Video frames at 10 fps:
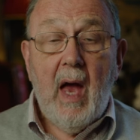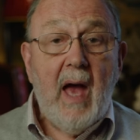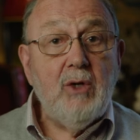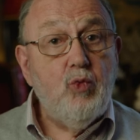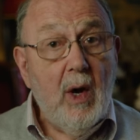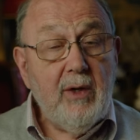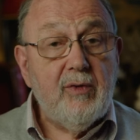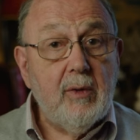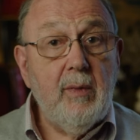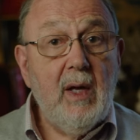And one of
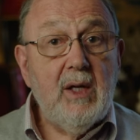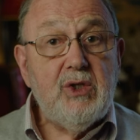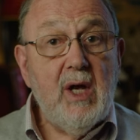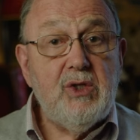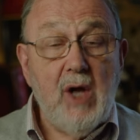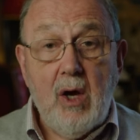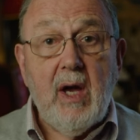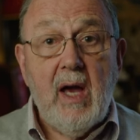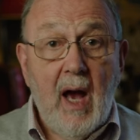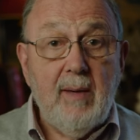them says,
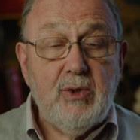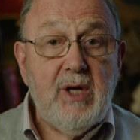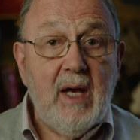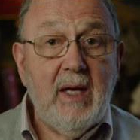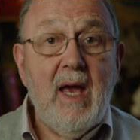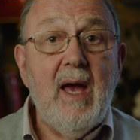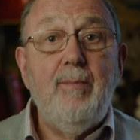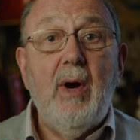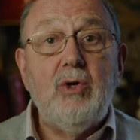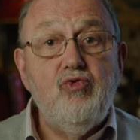"Okay, I'm staying here,"
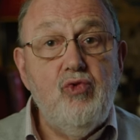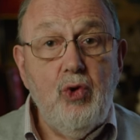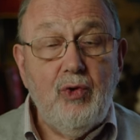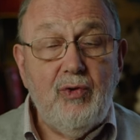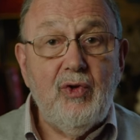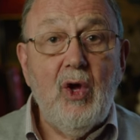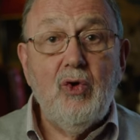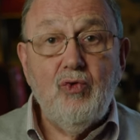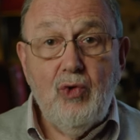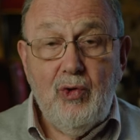but Ruth
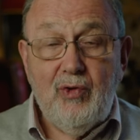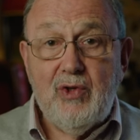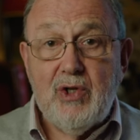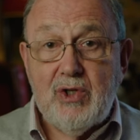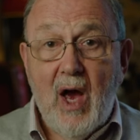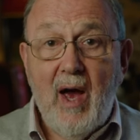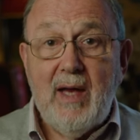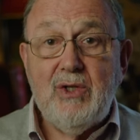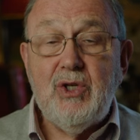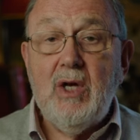
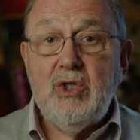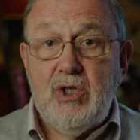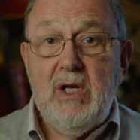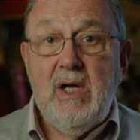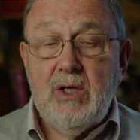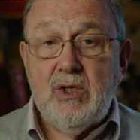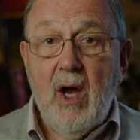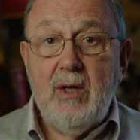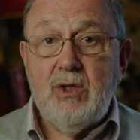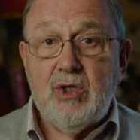decides she is
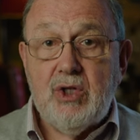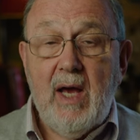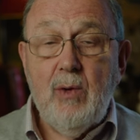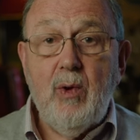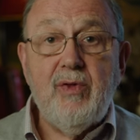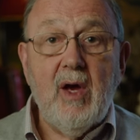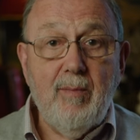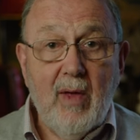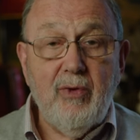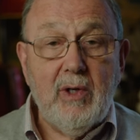going to stay with her
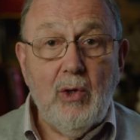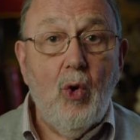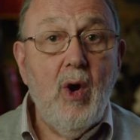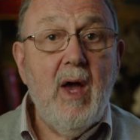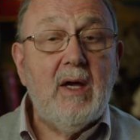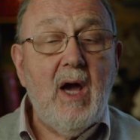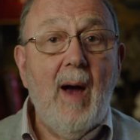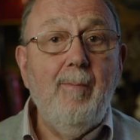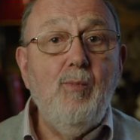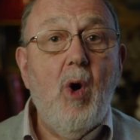mother-in-law,
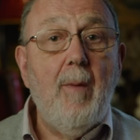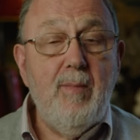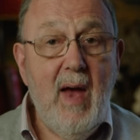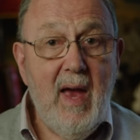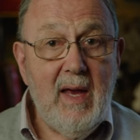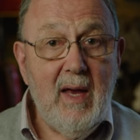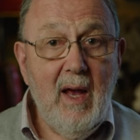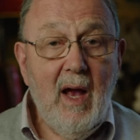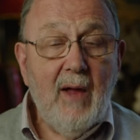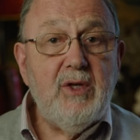come what may.
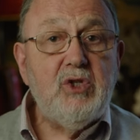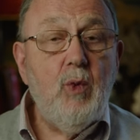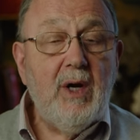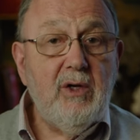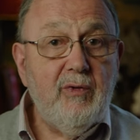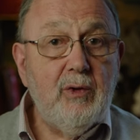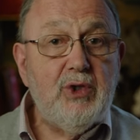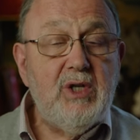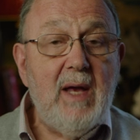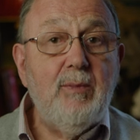And there's a wonderful
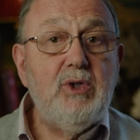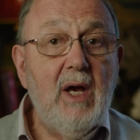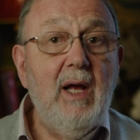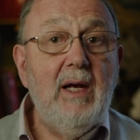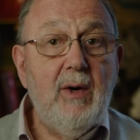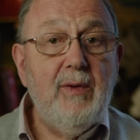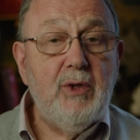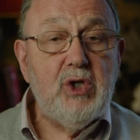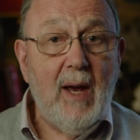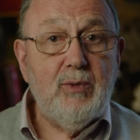statement earlier in
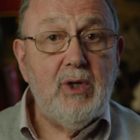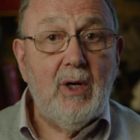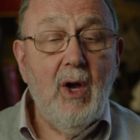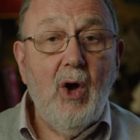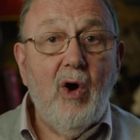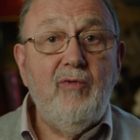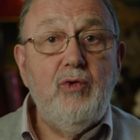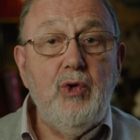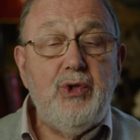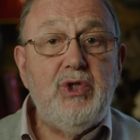the chapter of
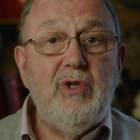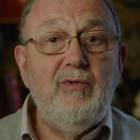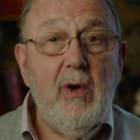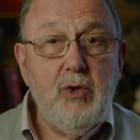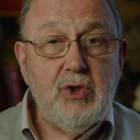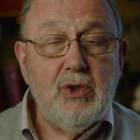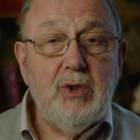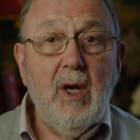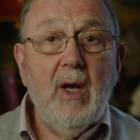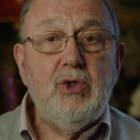Ruth's
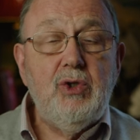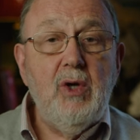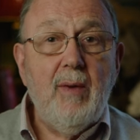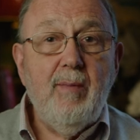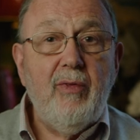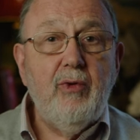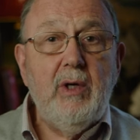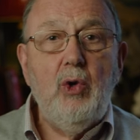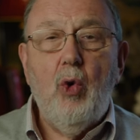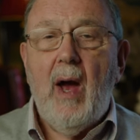devotion to her
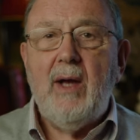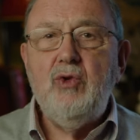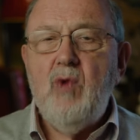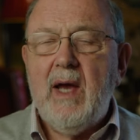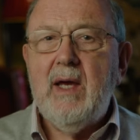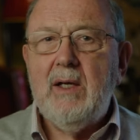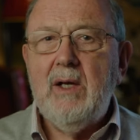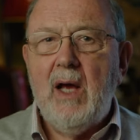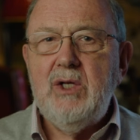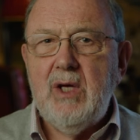mother-in-law and
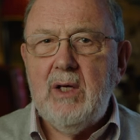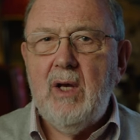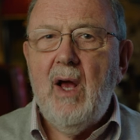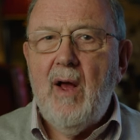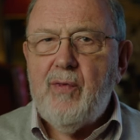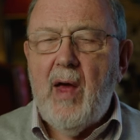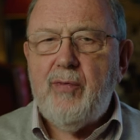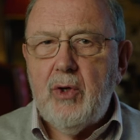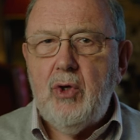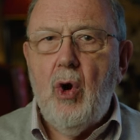recognizing
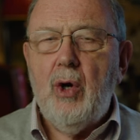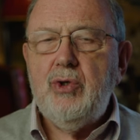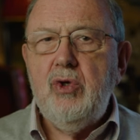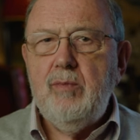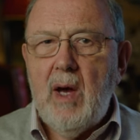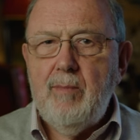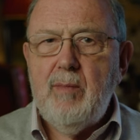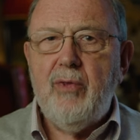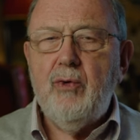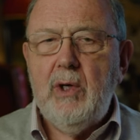that the God whom her
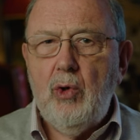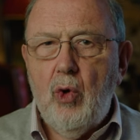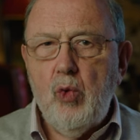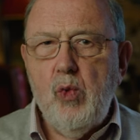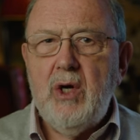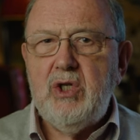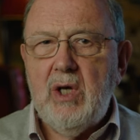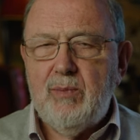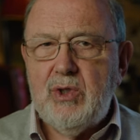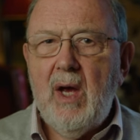mother-in-law
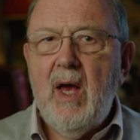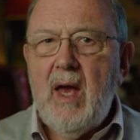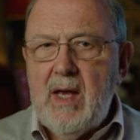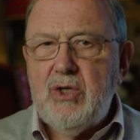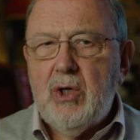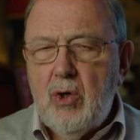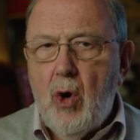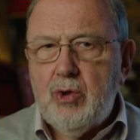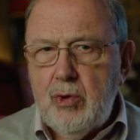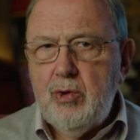worships is a
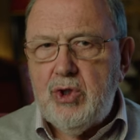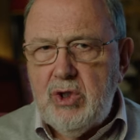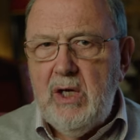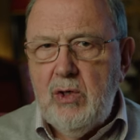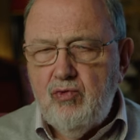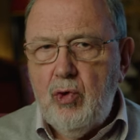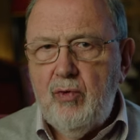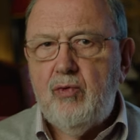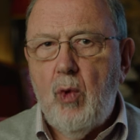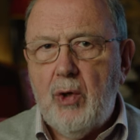God who she,
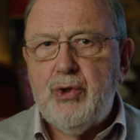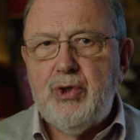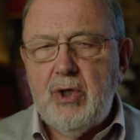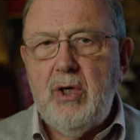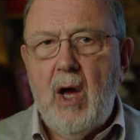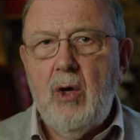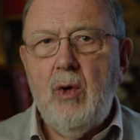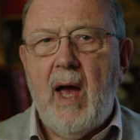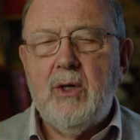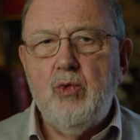Ruth, wants to know
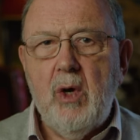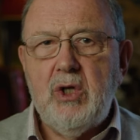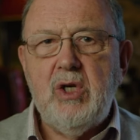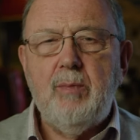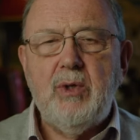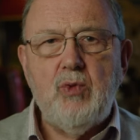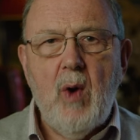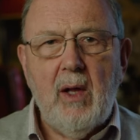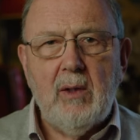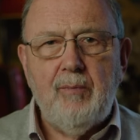and worship as
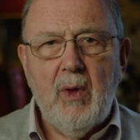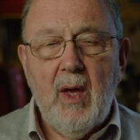well.